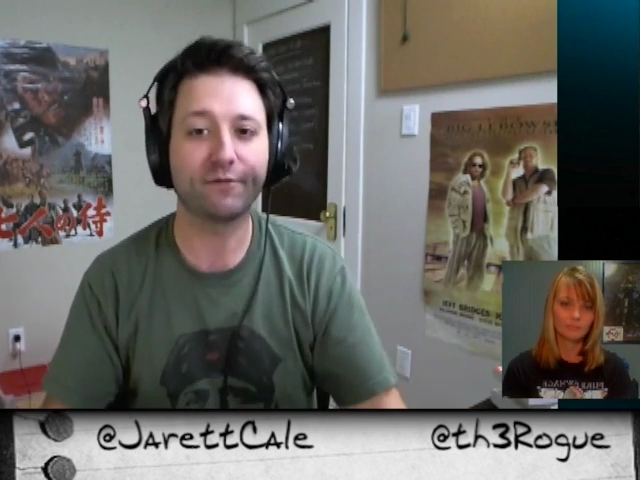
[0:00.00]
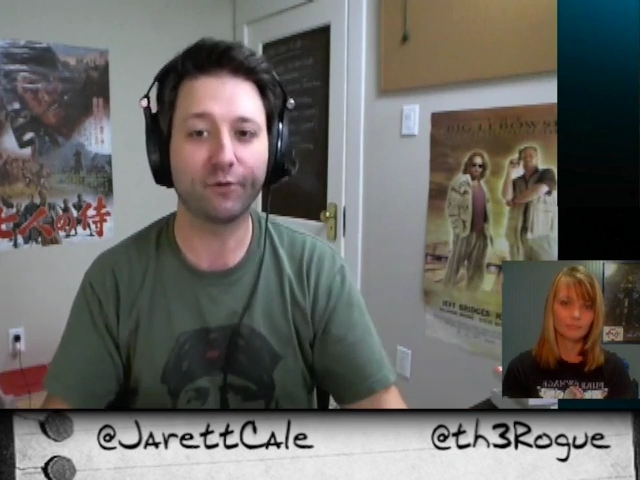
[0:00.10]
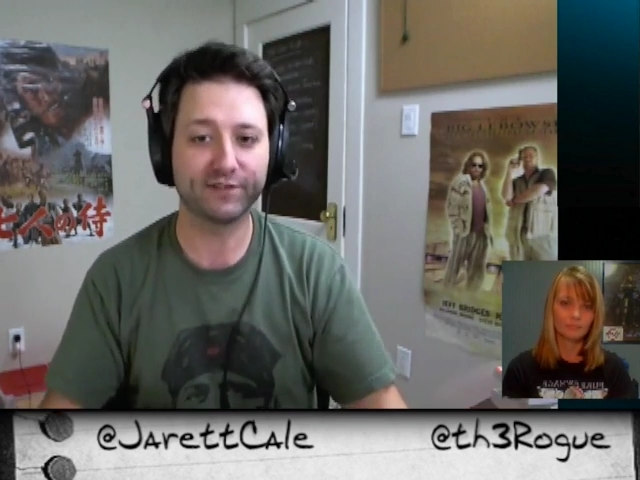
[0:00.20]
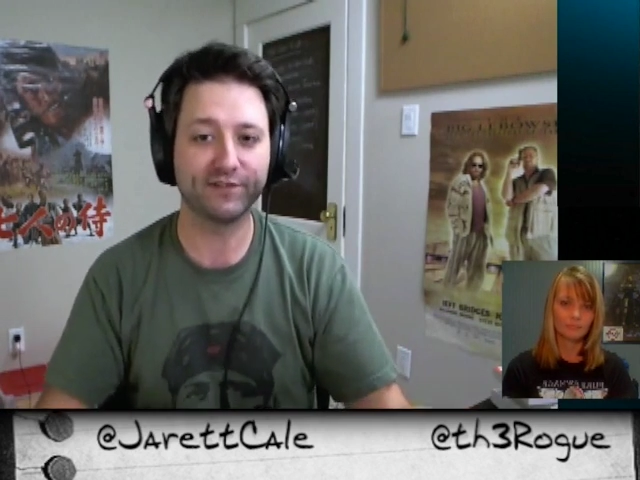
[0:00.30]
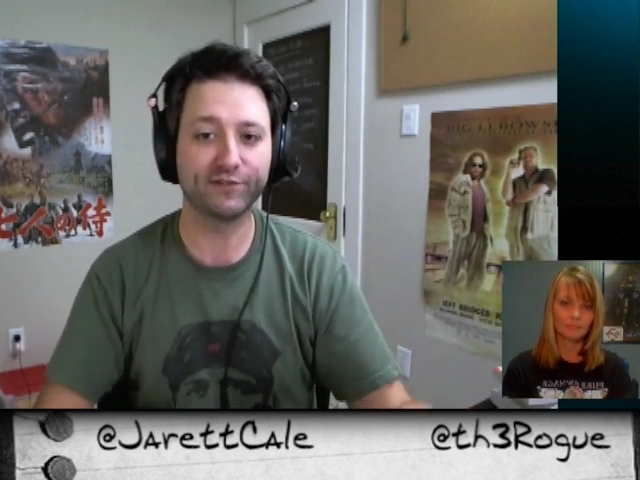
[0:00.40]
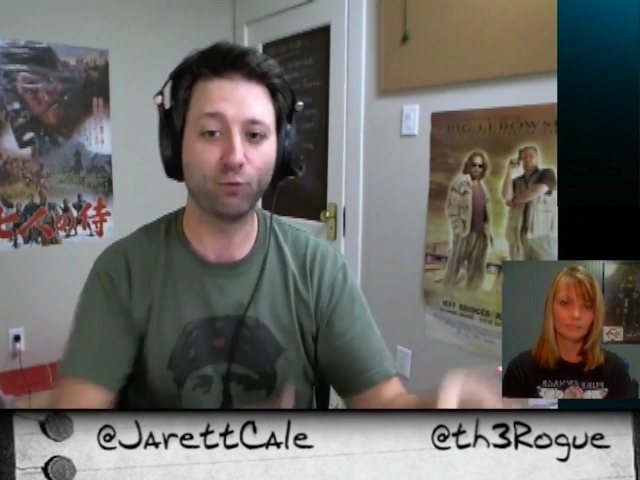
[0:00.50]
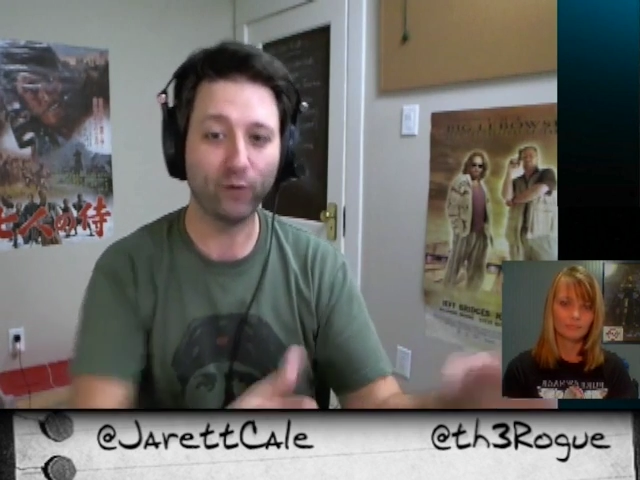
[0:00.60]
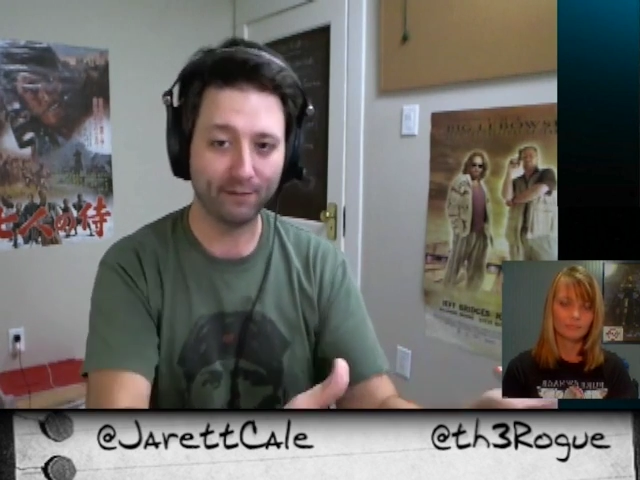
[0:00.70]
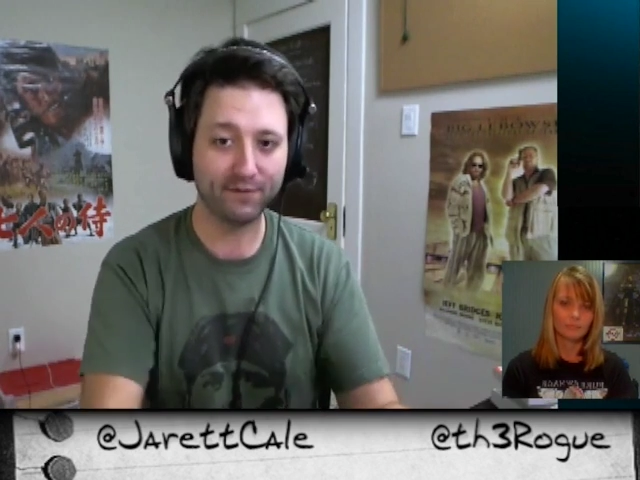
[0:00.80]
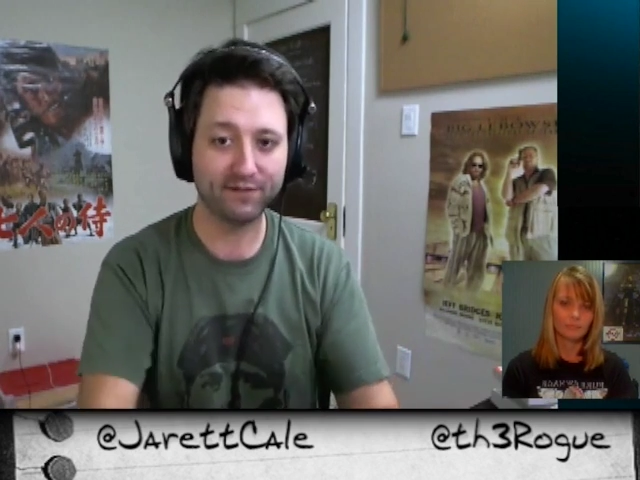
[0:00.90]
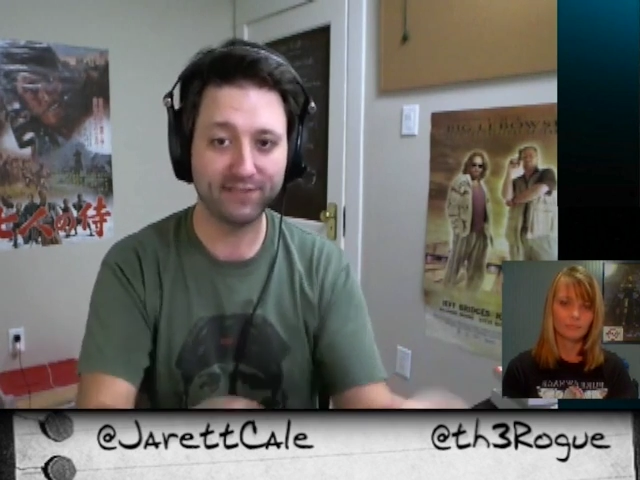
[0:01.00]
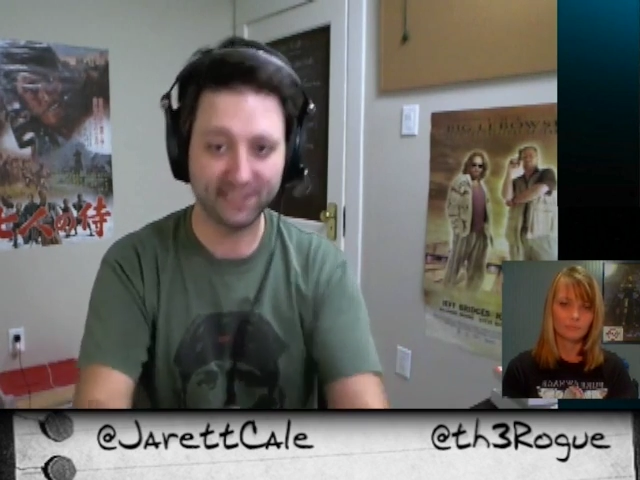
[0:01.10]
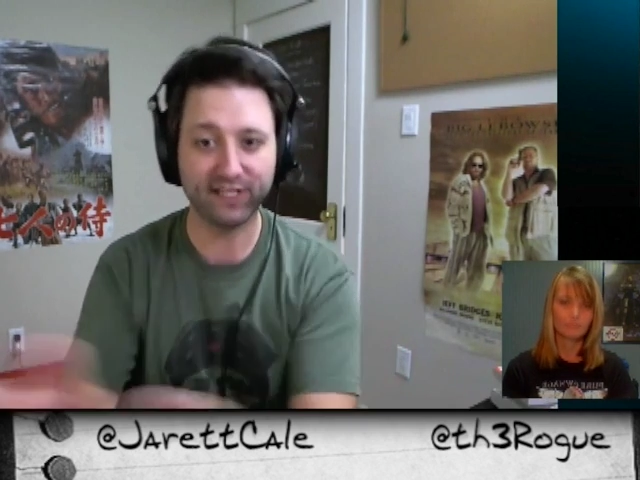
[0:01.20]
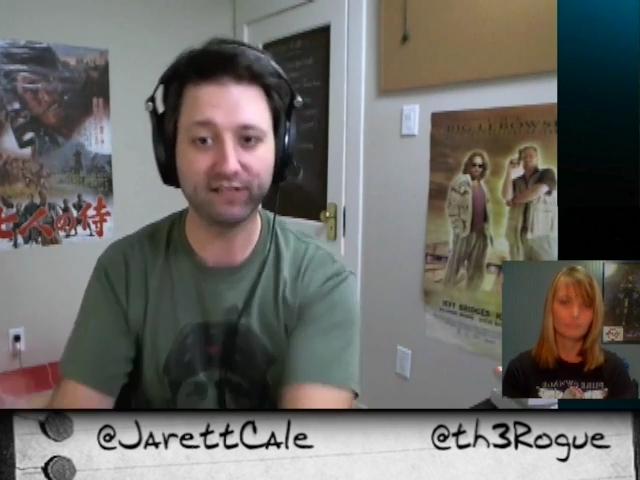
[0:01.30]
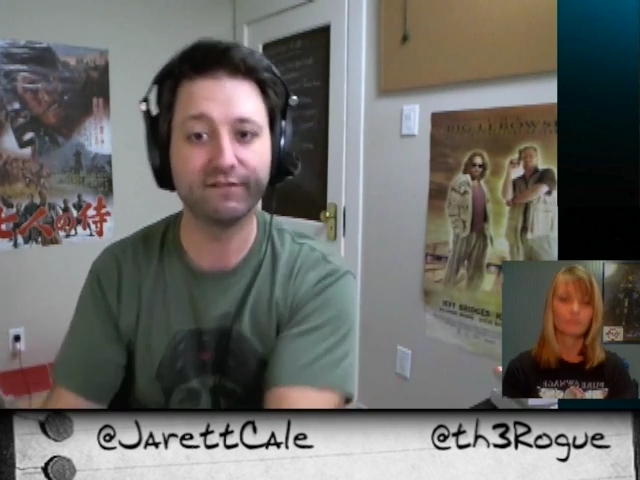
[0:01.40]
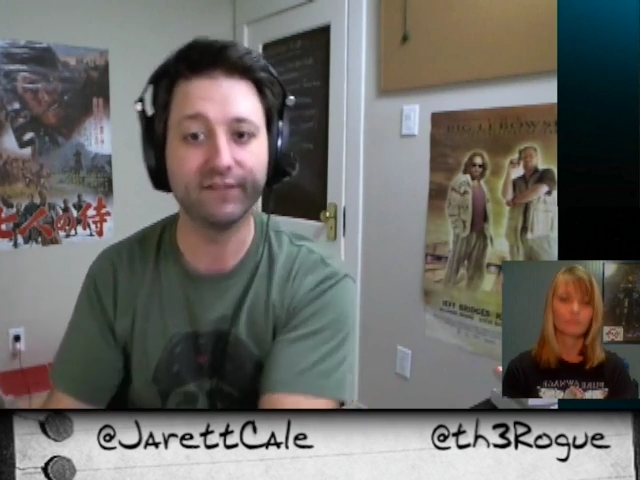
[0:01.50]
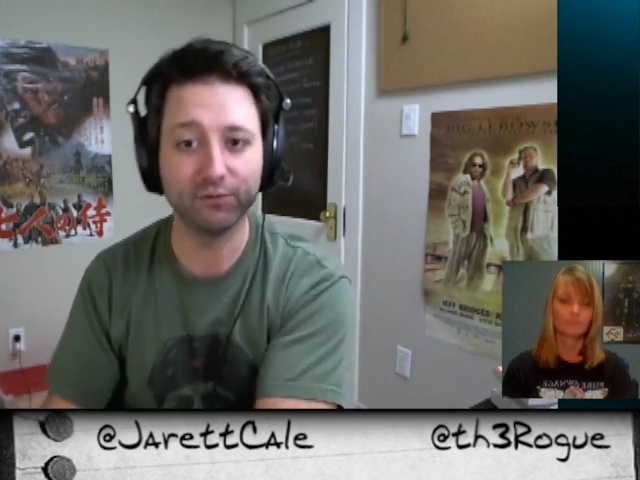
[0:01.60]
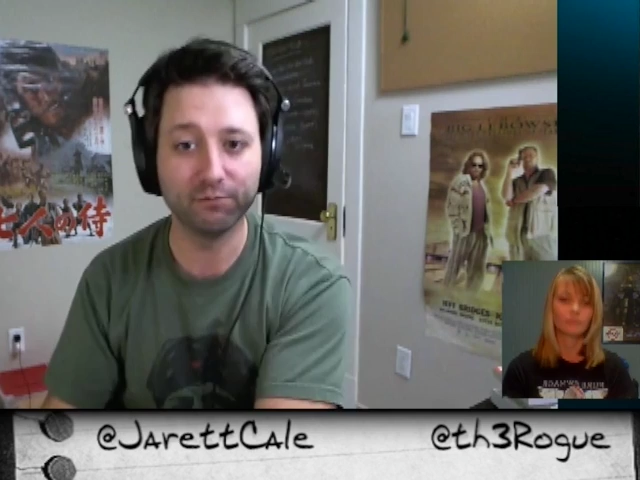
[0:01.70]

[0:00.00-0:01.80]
of course, there's web, TV, and film.